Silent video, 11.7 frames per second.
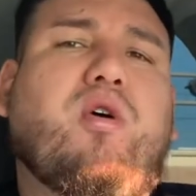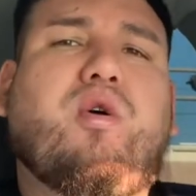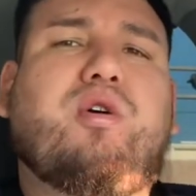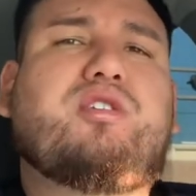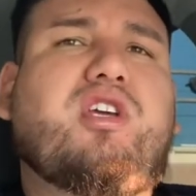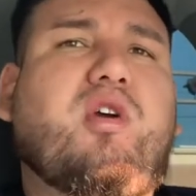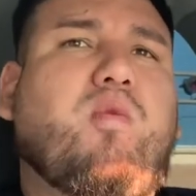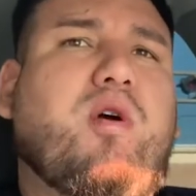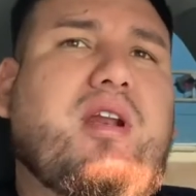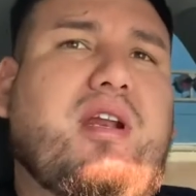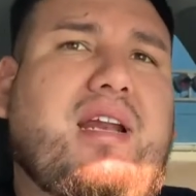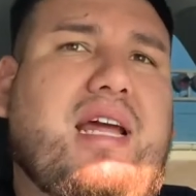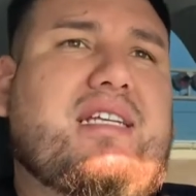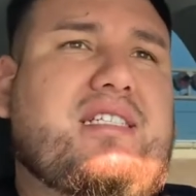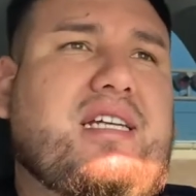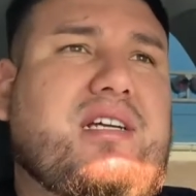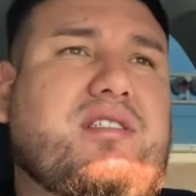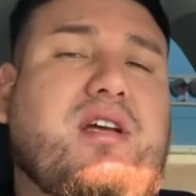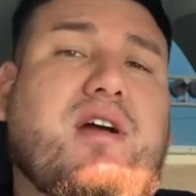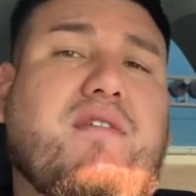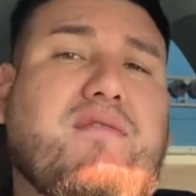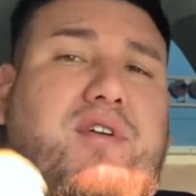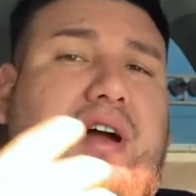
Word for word: or do you want less chairs for